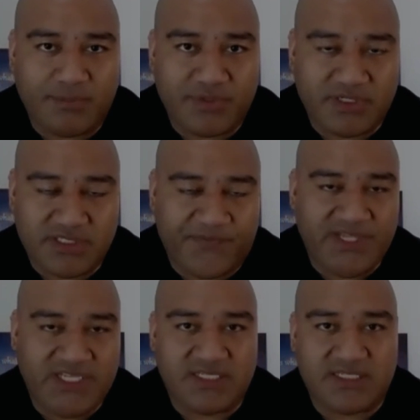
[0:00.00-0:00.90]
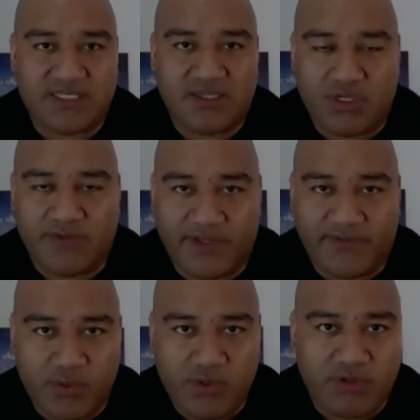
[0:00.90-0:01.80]
because it features one of
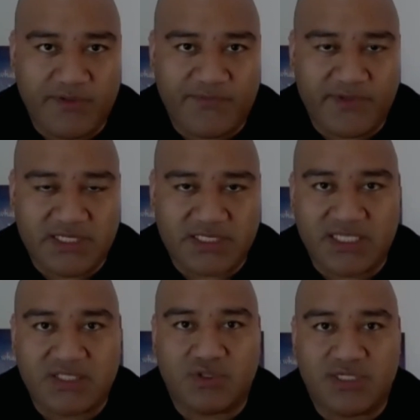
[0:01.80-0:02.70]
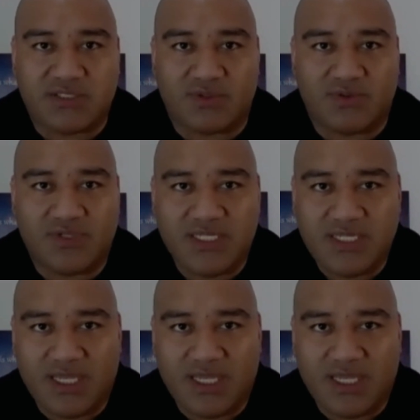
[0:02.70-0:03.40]
our very own athletes, Katu,